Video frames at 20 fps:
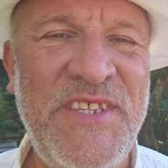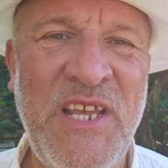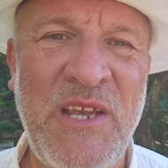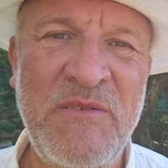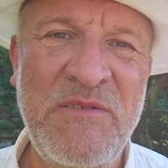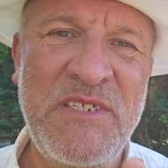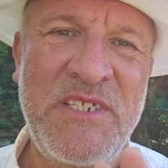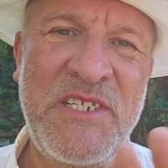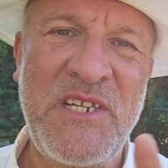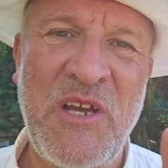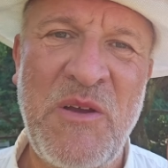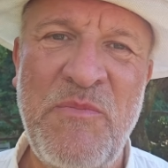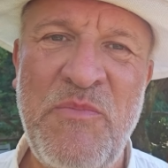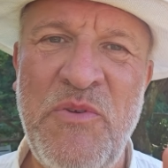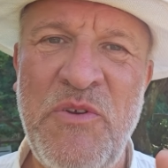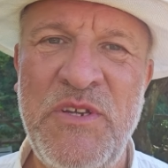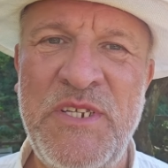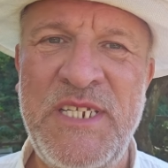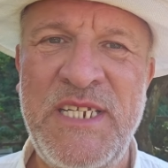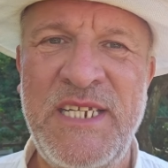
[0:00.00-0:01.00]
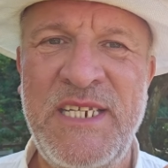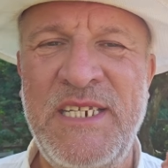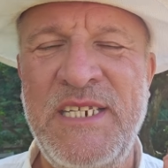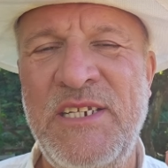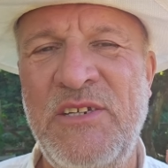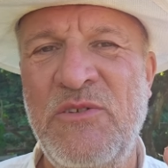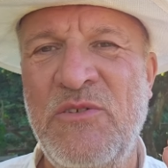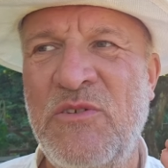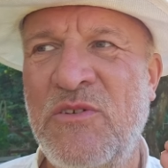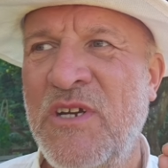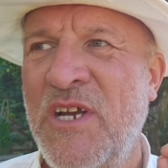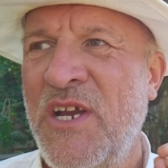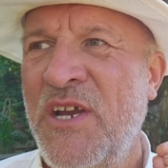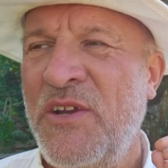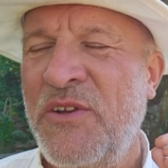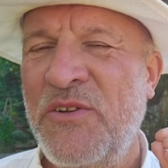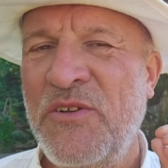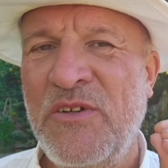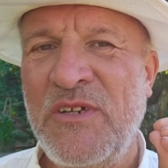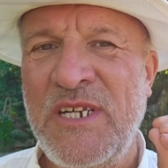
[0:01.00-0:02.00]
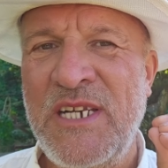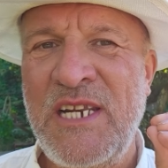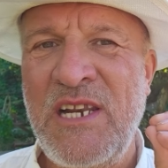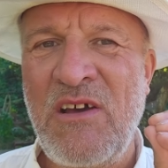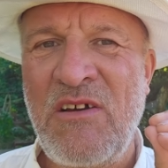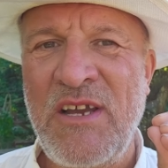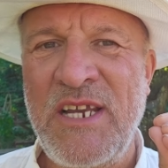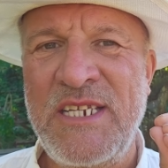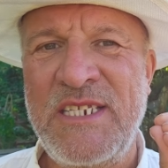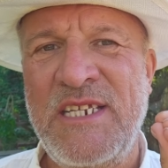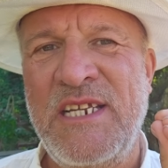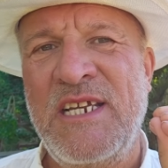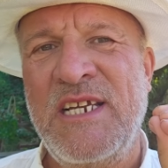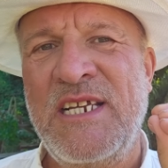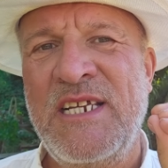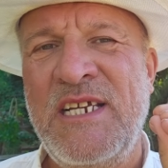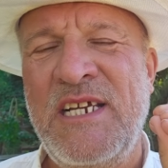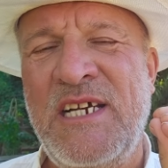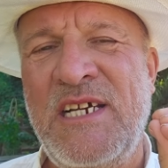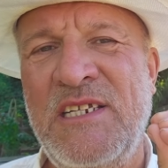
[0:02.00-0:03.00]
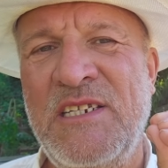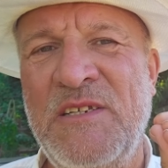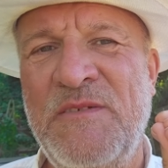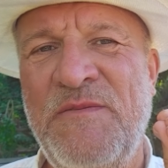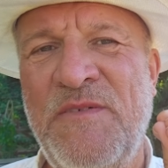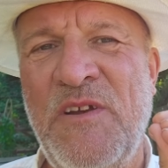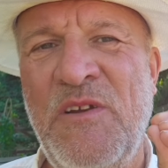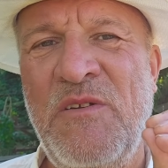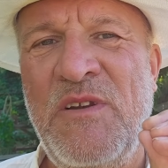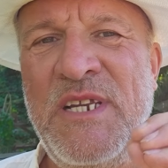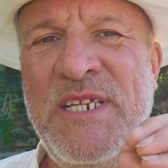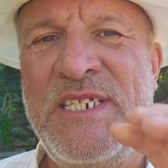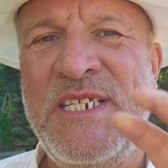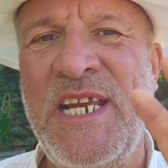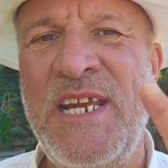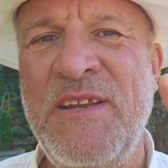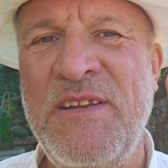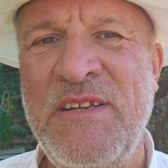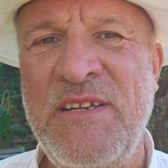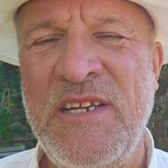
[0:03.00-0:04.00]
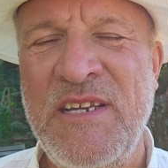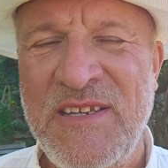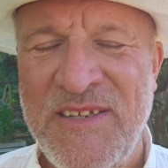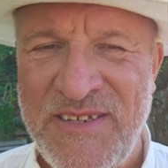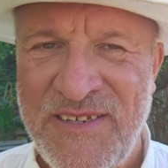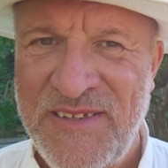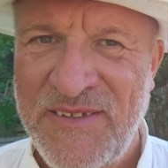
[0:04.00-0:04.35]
don't start putting your light coloured foliage in